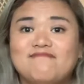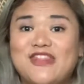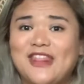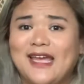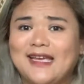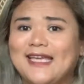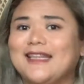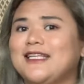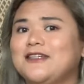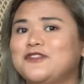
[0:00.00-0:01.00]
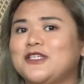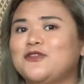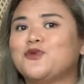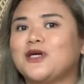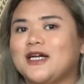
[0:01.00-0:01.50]
think it lives in
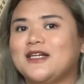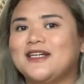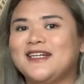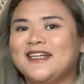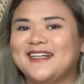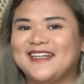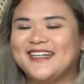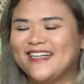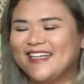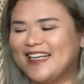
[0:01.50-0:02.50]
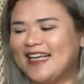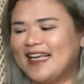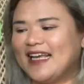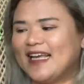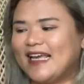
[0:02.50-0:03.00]
water.
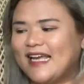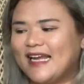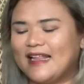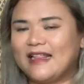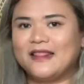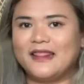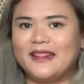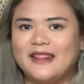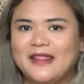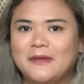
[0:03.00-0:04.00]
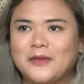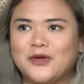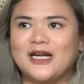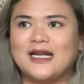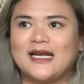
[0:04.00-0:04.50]
And the
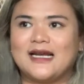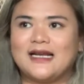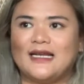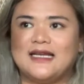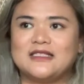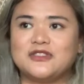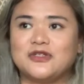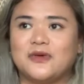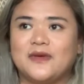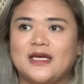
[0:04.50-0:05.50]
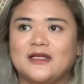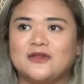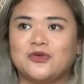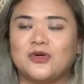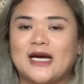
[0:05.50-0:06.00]
more likely it's going
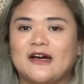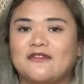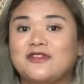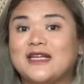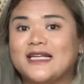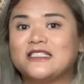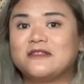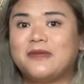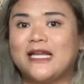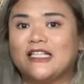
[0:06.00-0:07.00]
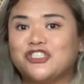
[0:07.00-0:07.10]
to have transplant